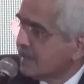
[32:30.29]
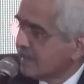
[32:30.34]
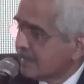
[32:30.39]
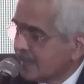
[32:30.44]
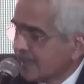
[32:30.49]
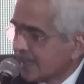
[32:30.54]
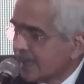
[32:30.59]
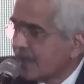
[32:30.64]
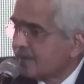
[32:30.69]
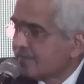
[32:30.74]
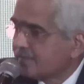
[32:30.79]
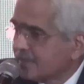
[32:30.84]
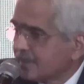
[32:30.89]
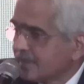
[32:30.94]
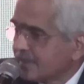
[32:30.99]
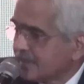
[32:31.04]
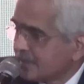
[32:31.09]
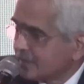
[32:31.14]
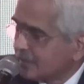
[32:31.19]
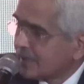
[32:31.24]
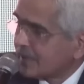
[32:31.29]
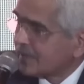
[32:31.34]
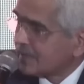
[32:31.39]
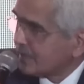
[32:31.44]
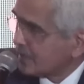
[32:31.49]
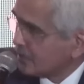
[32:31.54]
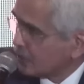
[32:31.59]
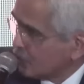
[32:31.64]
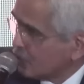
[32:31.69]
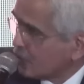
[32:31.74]
Thereafter, there
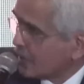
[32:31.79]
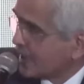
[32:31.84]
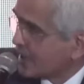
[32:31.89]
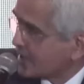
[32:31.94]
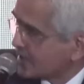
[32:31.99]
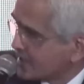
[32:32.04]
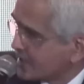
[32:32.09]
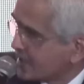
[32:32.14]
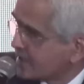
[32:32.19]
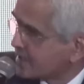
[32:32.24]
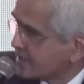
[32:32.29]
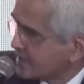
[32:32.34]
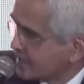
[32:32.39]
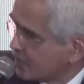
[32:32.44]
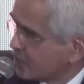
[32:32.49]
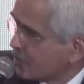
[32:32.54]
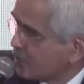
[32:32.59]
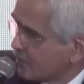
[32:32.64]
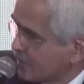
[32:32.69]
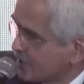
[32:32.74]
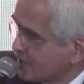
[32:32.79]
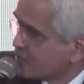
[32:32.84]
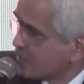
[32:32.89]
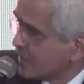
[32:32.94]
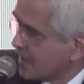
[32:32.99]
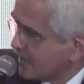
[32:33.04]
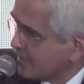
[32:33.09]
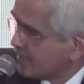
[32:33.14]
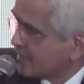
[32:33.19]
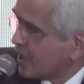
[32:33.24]
were 2 cases, which
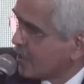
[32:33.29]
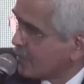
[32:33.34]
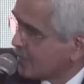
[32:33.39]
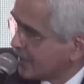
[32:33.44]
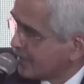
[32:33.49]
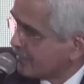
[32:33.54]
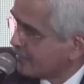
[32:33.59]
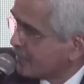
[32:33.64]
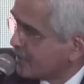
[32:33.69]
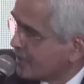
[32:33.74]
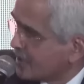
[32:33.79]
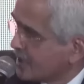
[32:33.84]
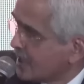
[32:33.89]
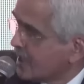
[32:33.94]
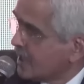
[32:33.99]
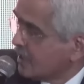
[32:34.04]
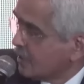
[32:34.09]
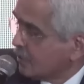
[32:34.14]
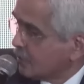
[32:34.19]
we have now referred,